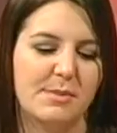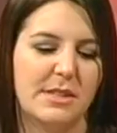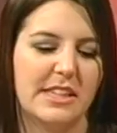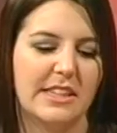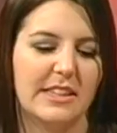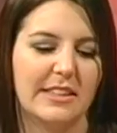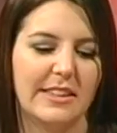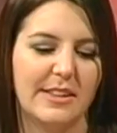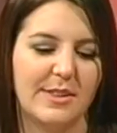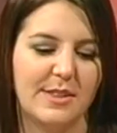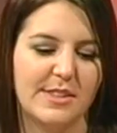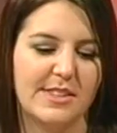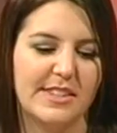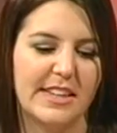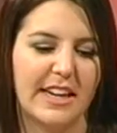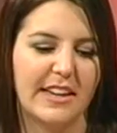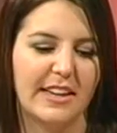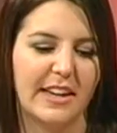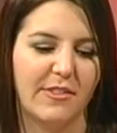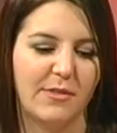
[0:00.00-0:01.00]
particularly the
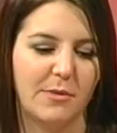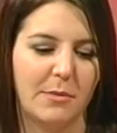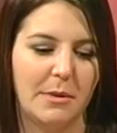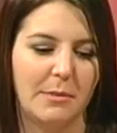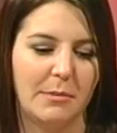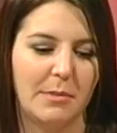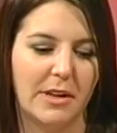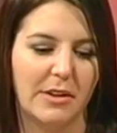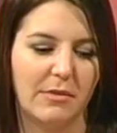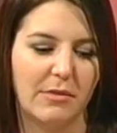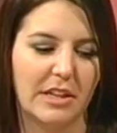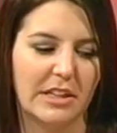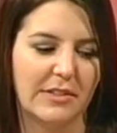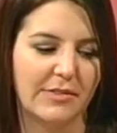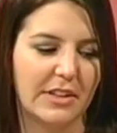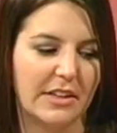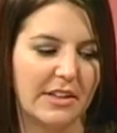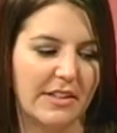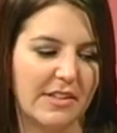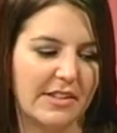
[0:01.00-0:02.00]
state government being
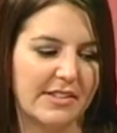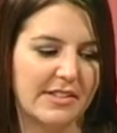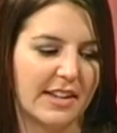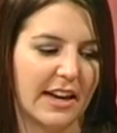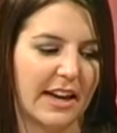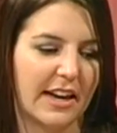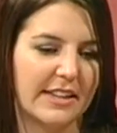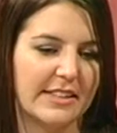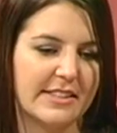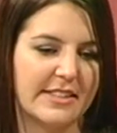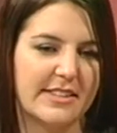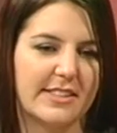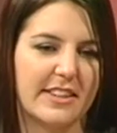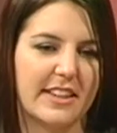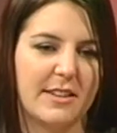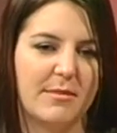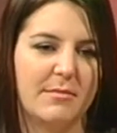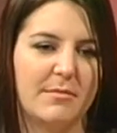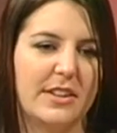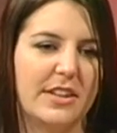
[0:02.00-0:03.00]
relevant in this case,
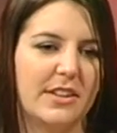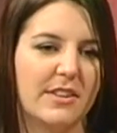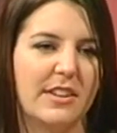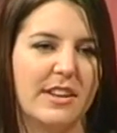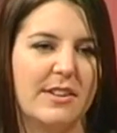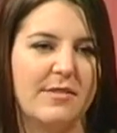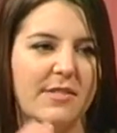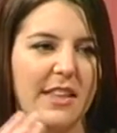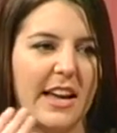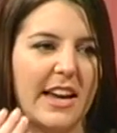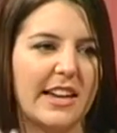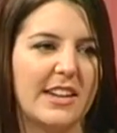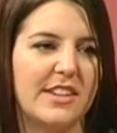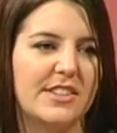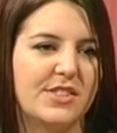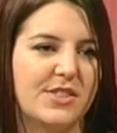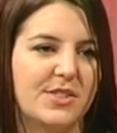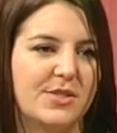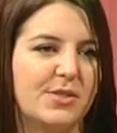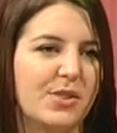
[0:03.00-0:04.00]
you know, if they
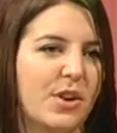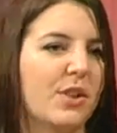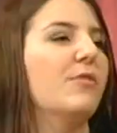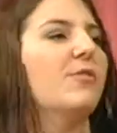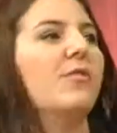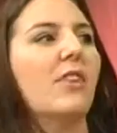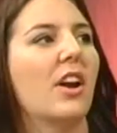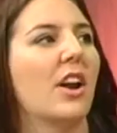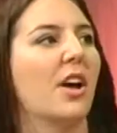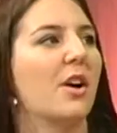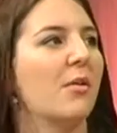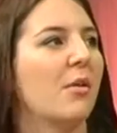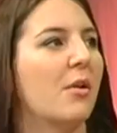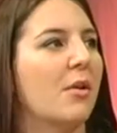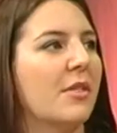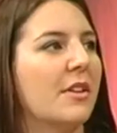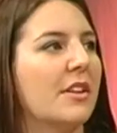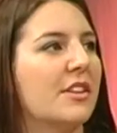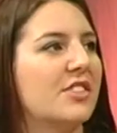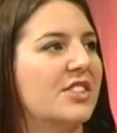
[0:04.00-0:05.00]
do not follow
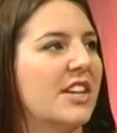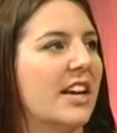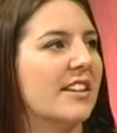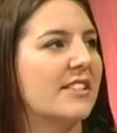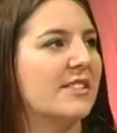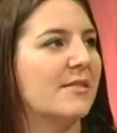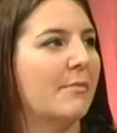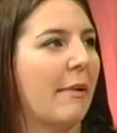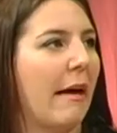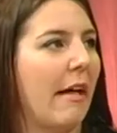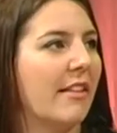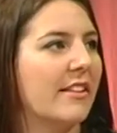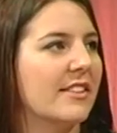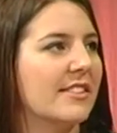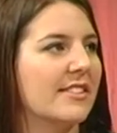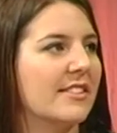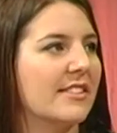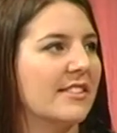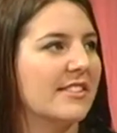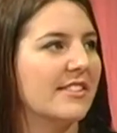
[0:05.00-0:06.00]
all their checks and
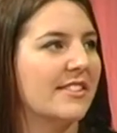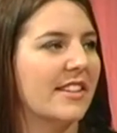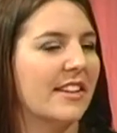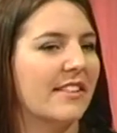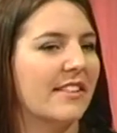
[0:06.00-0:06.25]
balances